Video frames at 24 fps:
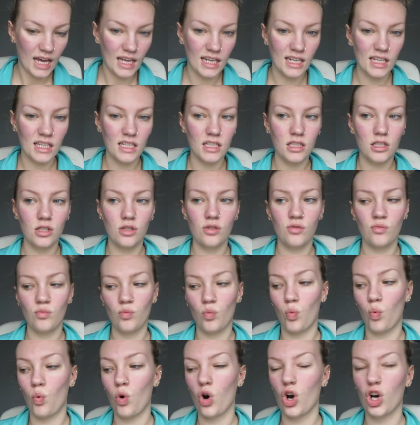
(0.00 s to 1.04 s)
I need
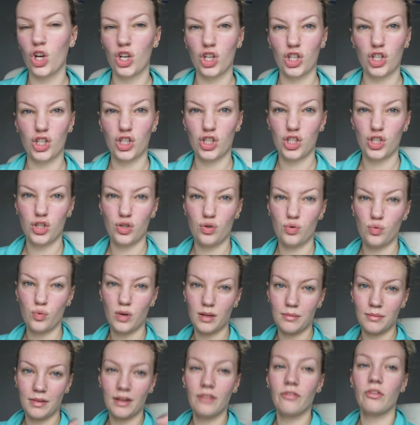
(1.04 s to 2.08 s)
some water to
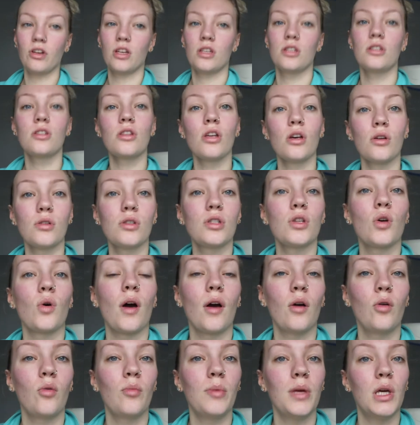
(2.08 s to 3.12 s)
wet my face though, so
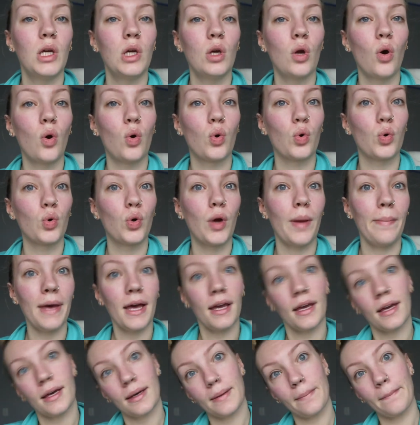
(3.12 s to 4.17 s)
I'll be right
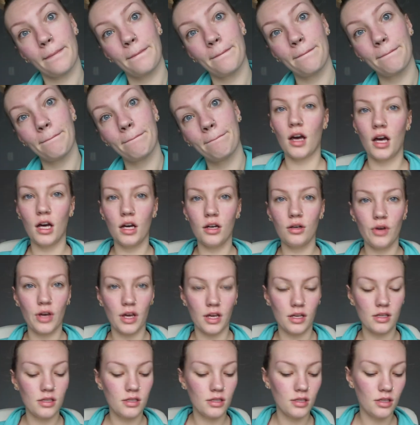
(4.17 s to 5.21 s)
back.
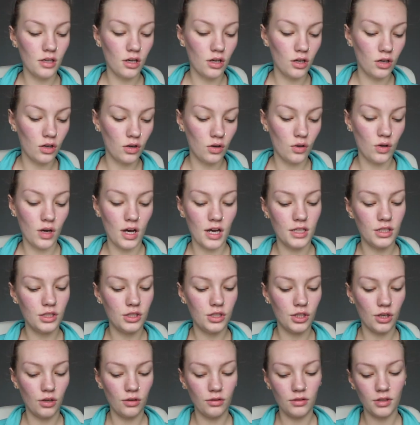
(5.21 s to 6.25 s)
Okay, so I
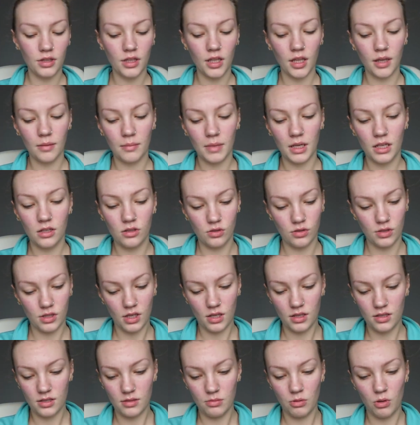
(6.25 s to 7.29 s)
don't think my nose
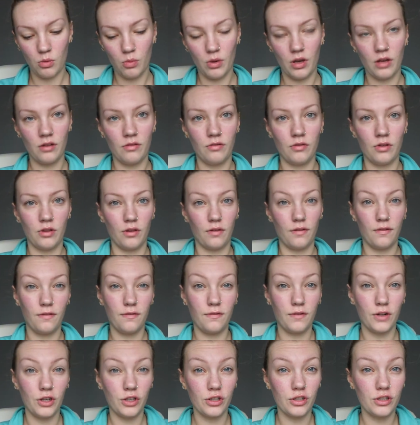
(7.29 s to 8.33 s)
has to be wet for the
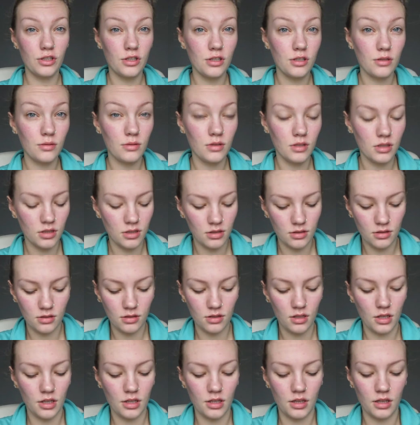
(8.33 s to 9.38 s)
first one.
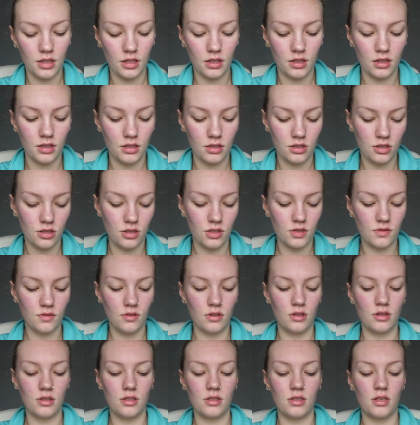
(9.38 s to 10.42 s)
I think that's just
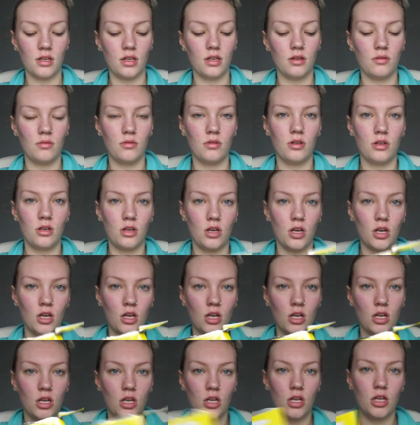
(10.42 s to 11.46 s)
for the second one.
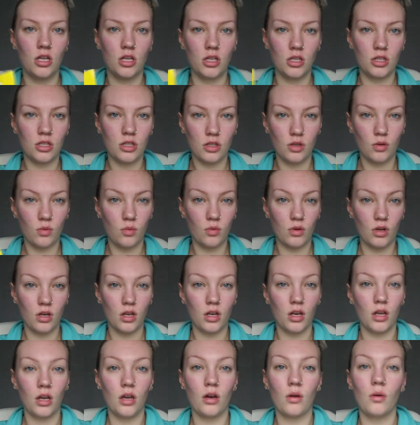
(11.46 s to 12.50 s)
So we're
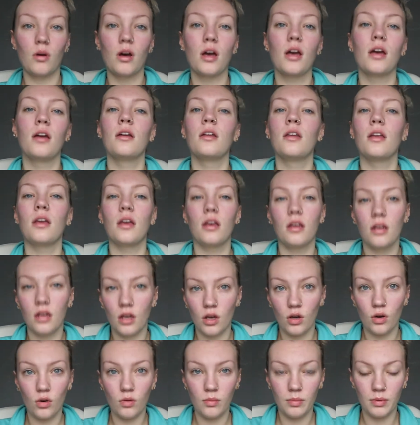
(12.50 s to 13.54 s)
gonna go ahead,
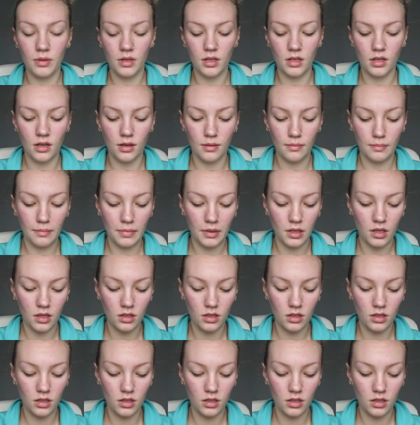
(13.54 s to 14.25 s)
open it up.